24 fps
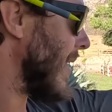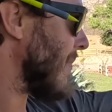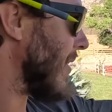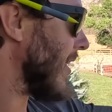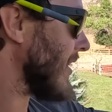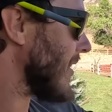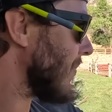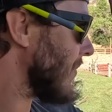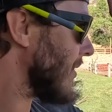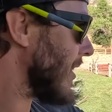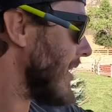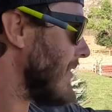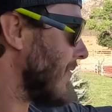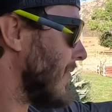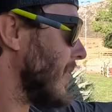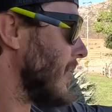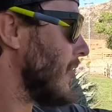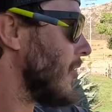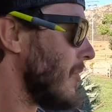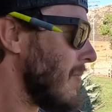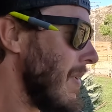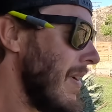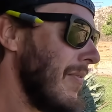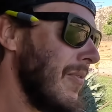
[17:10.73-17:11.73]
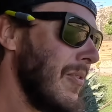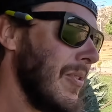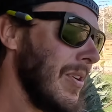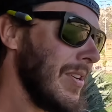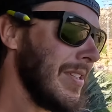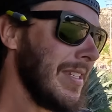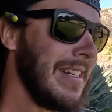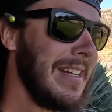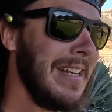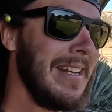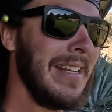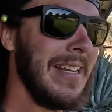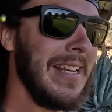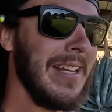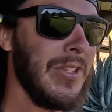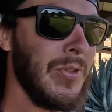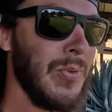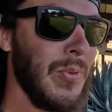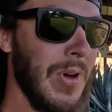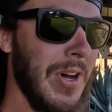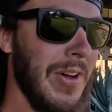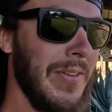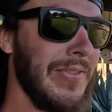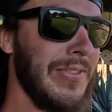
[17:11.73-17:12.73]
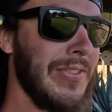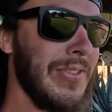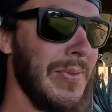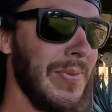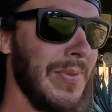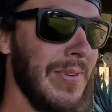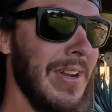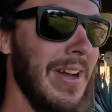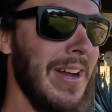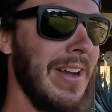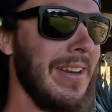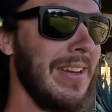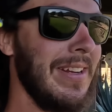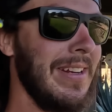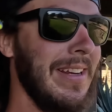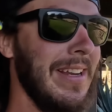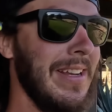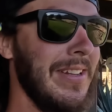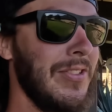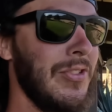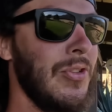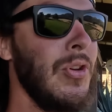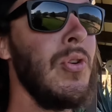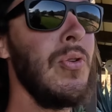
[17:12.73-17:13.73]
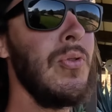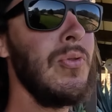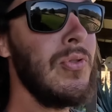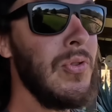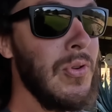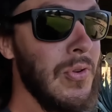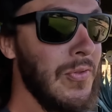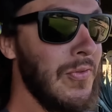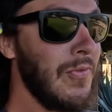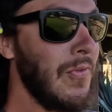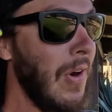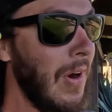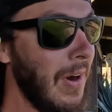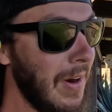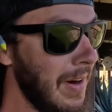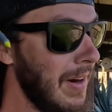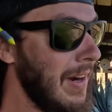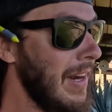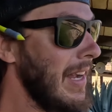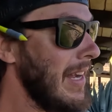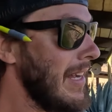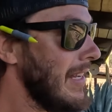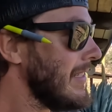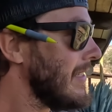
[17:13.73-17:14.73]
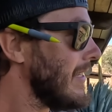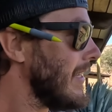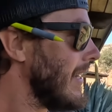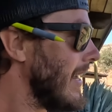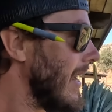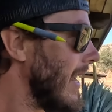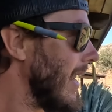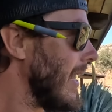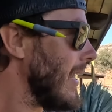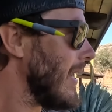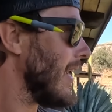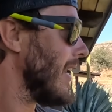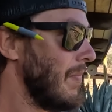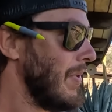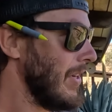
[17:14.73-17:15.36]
I bought some 10-foot 2x4s. I need to get 12, so we're not going to get too far today.